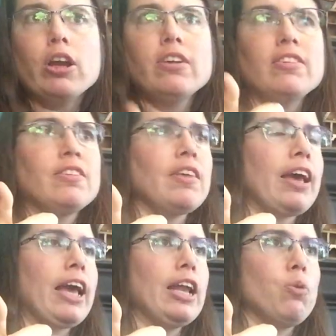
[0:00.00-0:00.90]
because it's
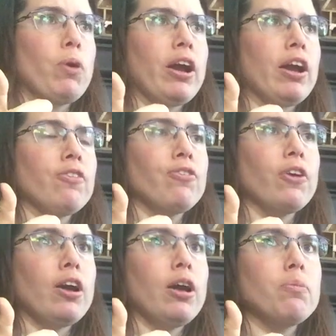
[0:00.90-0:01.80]
like anywhere
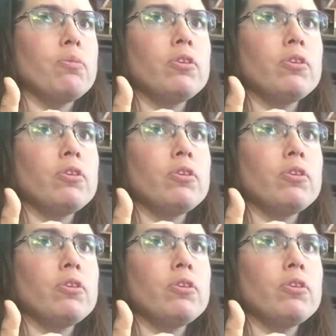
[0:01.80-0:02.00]
from,